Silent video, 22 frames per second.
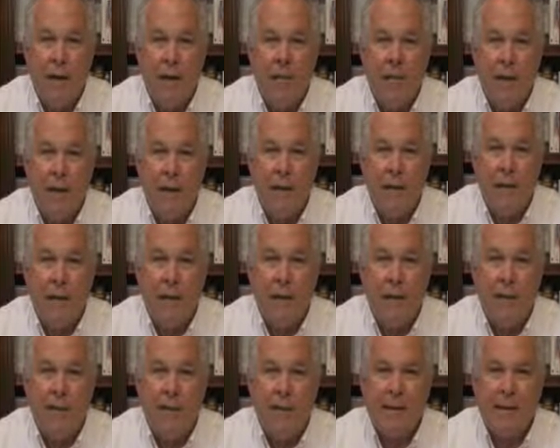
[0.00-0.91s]
It's
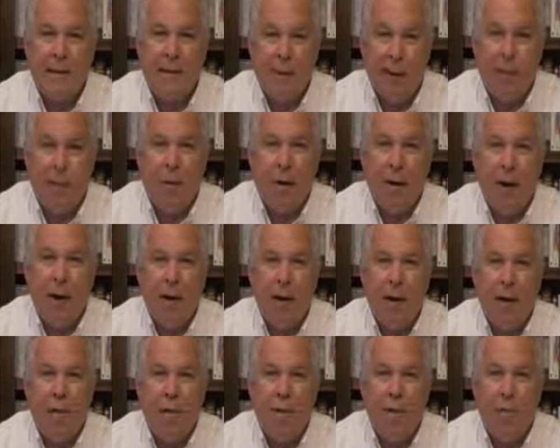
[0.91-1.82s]
a
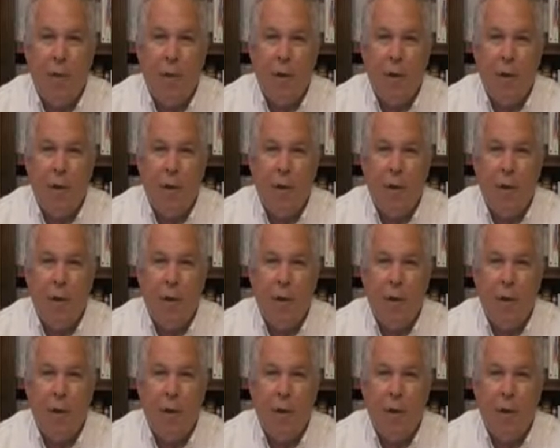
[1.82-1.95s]
summary of